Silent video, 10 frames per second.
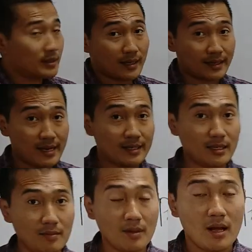the
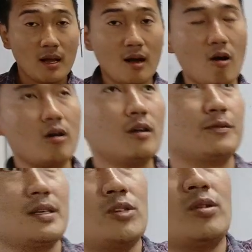kingdom, all
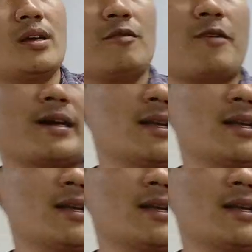of these three fight